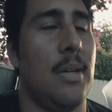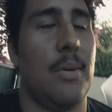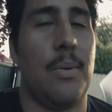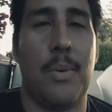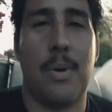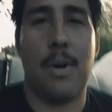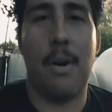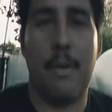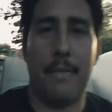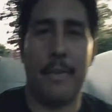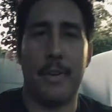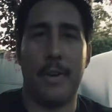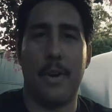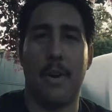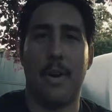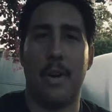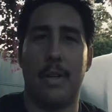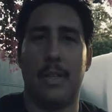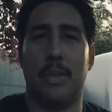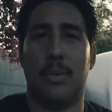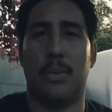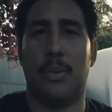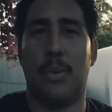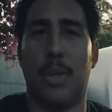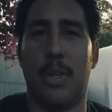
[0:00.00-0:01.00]
wherever you are
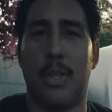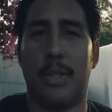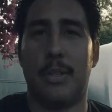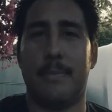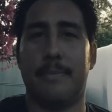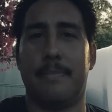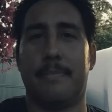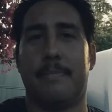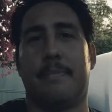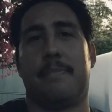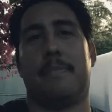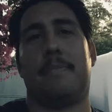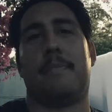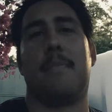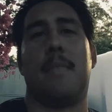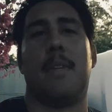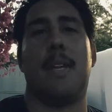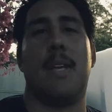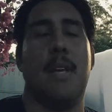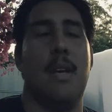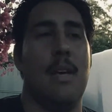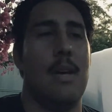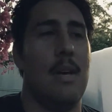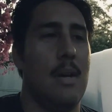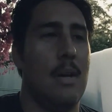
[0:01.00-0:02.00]
in the world.
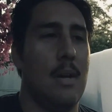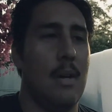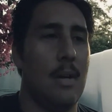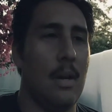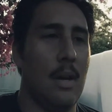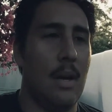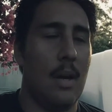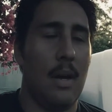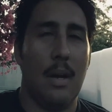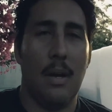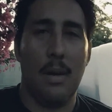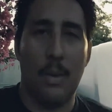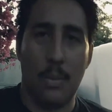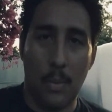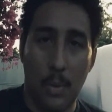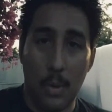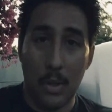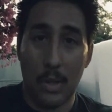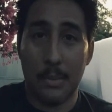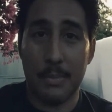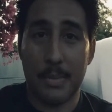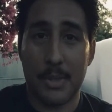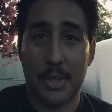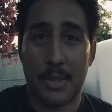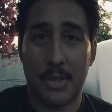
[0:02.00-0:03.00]

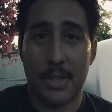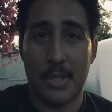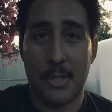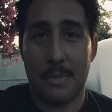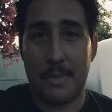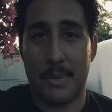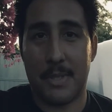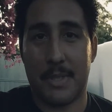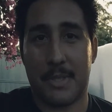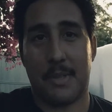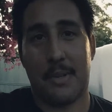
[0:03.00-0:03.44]
Welcome to Crispy's